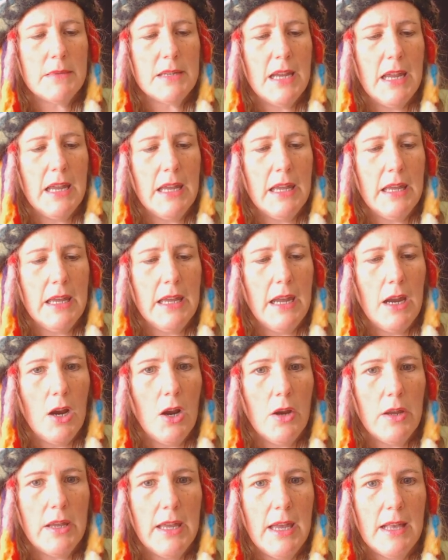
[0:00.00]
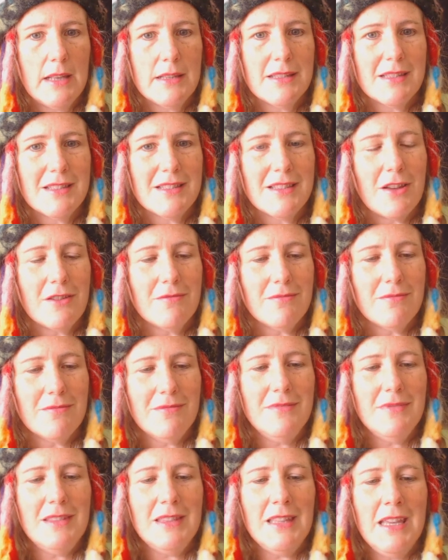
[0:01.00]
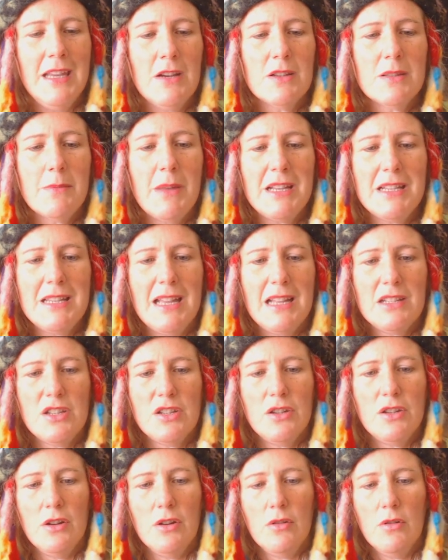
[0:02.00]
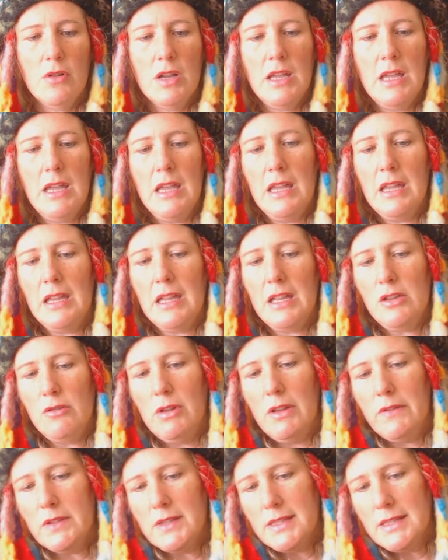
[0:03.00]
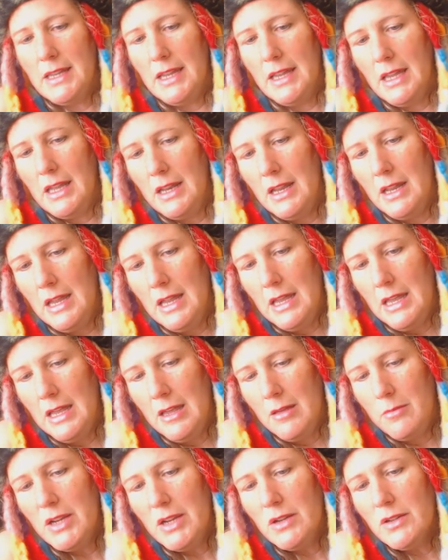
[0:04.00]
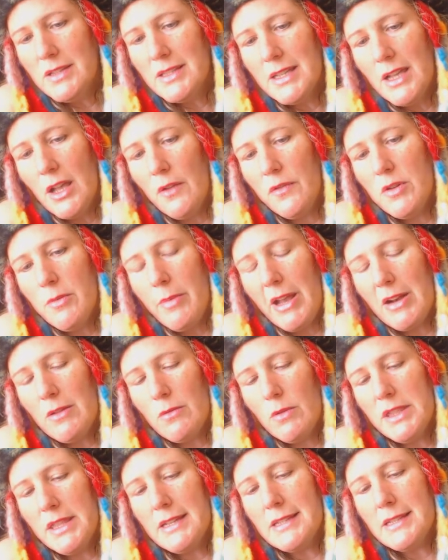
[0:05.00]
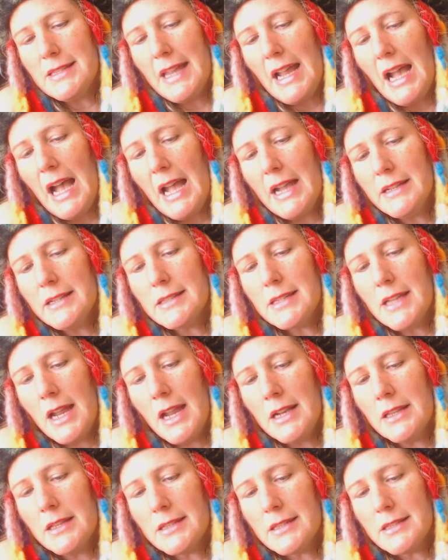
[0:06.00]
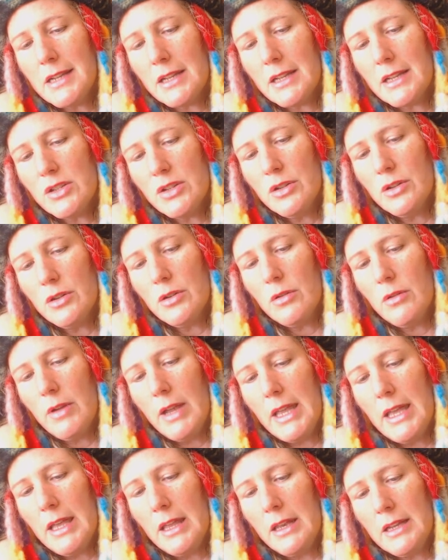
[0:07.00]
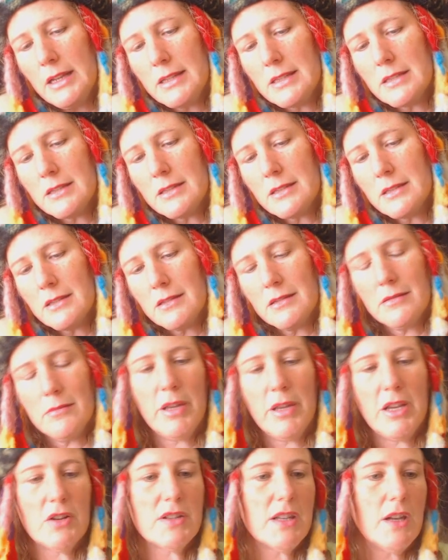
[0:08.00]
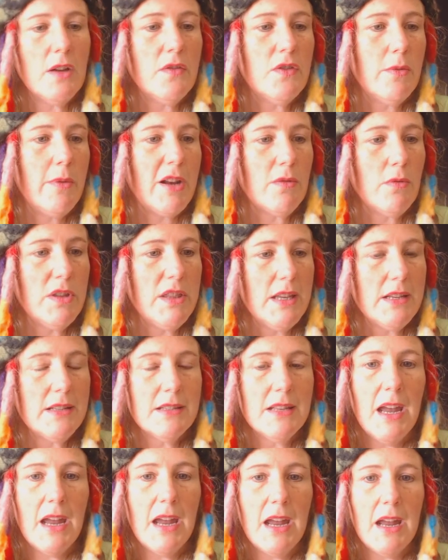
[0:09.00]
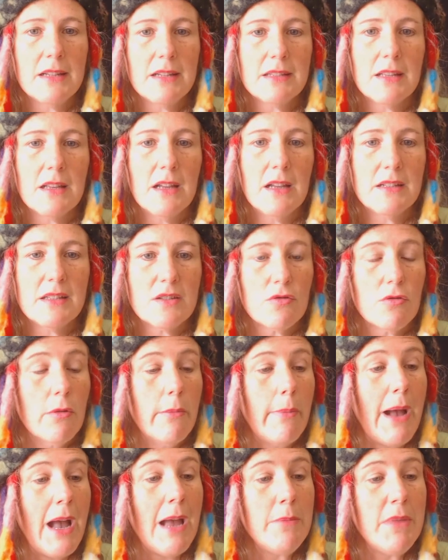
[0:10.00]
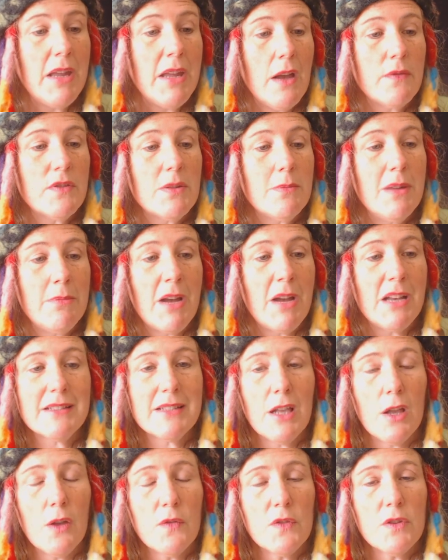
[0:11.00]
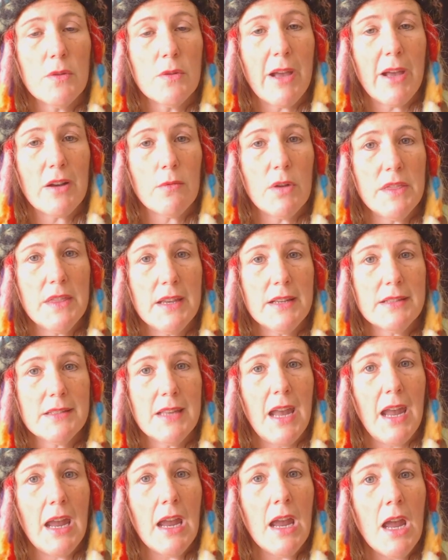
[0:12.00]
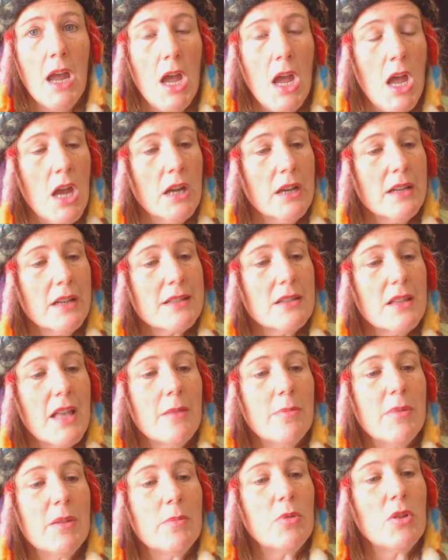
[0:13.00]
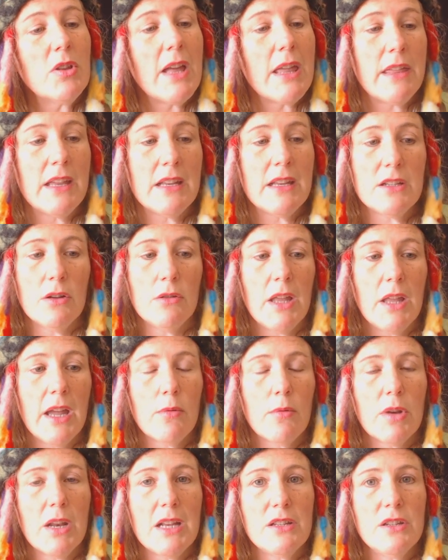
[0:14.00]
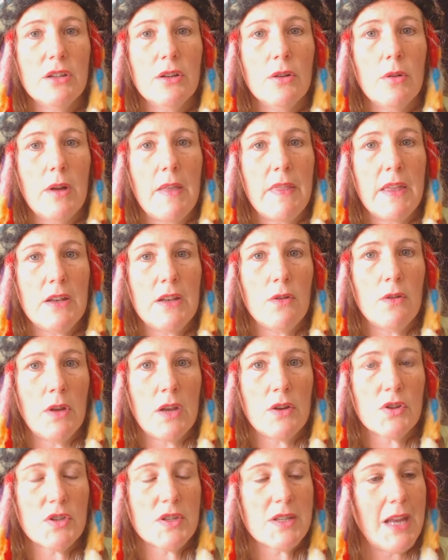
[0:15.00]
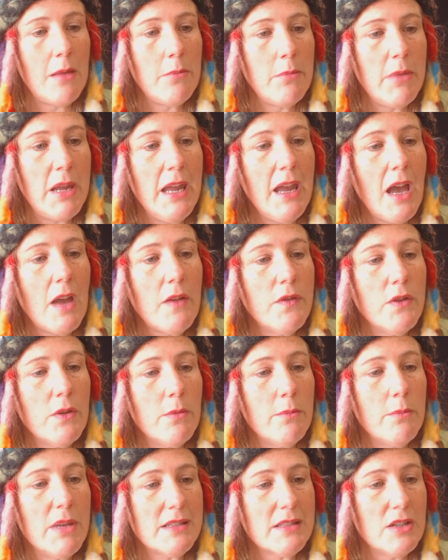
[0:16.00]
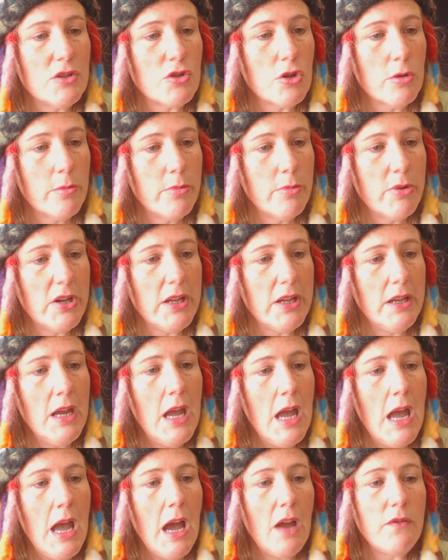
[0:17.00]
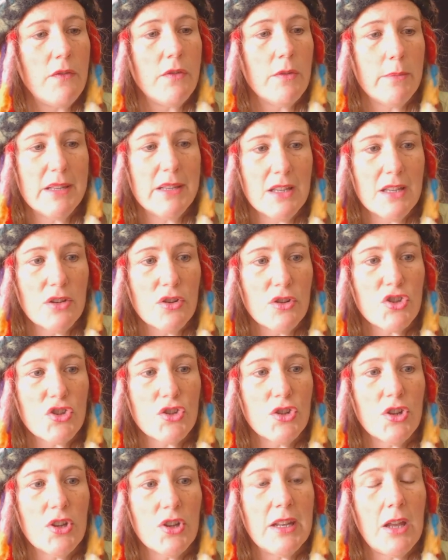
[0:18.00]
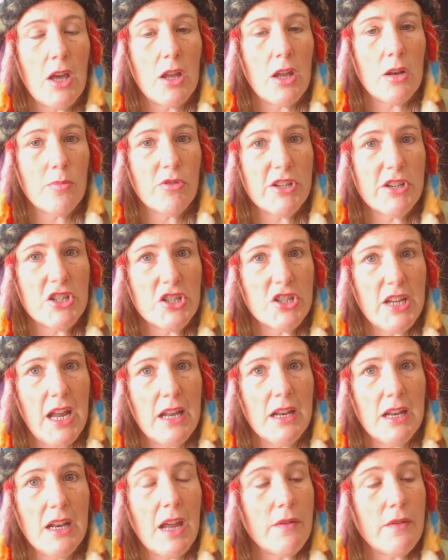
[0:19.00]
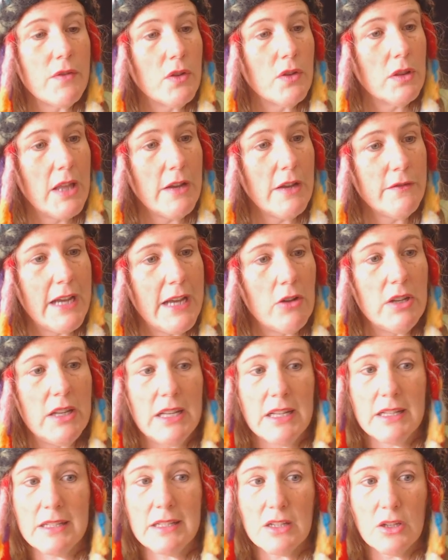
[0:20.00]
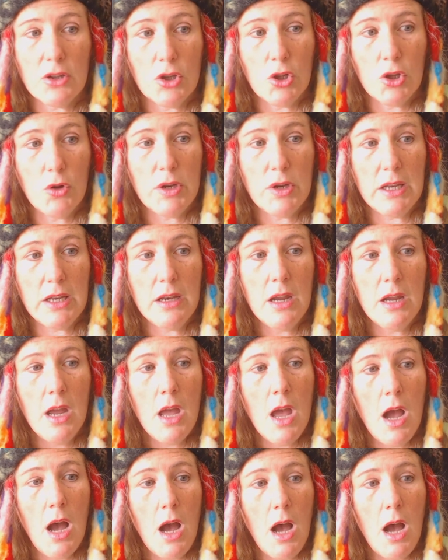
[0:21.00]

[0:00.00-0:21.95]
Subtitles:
Take care. Yes. Here's my tattoo. Can you even see it? Be yourself no matter what they say. I designed this tattoo and it's Be Yourself No Matter What They Say. It's to remind me of to be myself no matter what they say, because a lot of people I think don't like what I do and they don't understand me. I feel misinterpreted. I feel misunderstood and unappreciated. I feel left out and excluded.